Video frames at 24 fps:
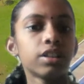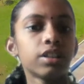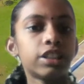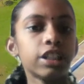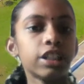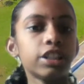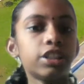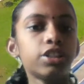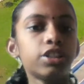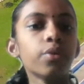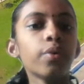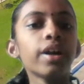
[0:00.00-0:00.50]

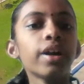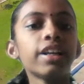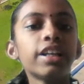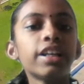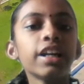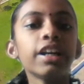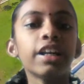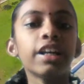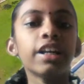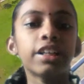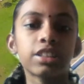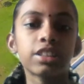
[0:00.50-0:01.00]

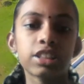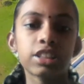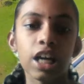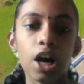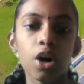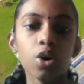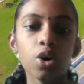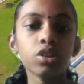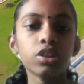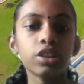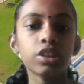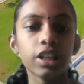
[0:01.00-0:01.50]
Situated in
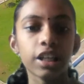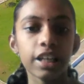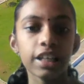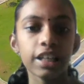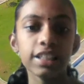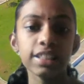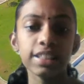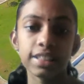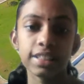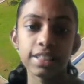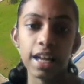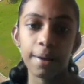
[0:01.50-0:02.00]

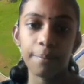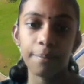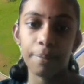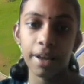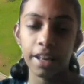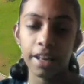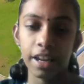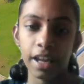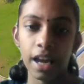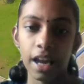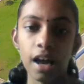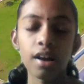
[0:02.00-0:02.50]
southeast
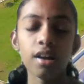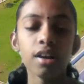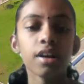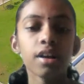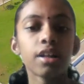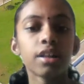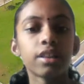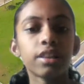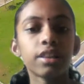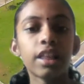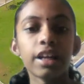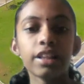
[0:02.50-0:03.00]
Siberia,
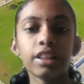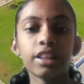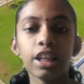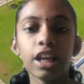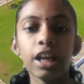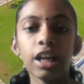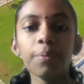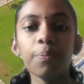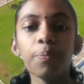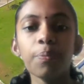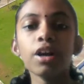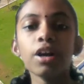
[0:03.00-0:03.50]
the
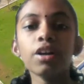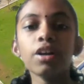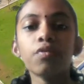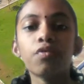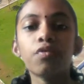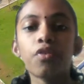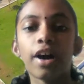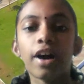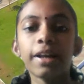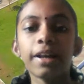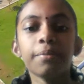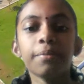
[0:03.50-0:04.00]

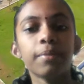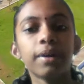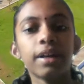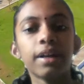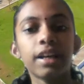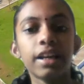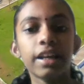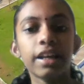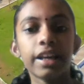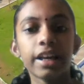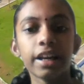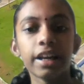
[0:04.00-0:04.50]
3.5
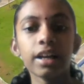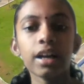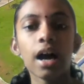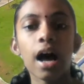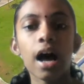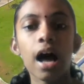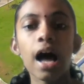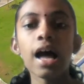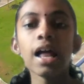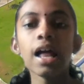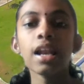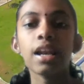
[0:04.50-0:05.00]
million
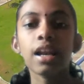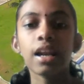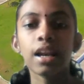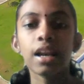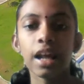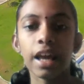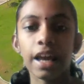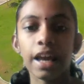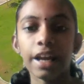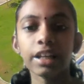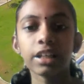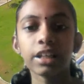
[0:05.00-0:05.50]
Hall
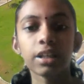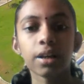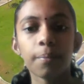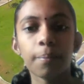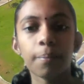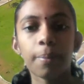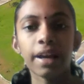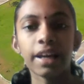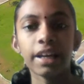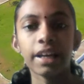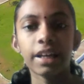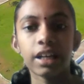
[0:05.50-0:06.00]
Lake
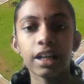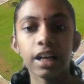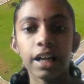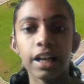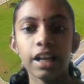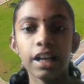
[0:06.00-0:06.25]
by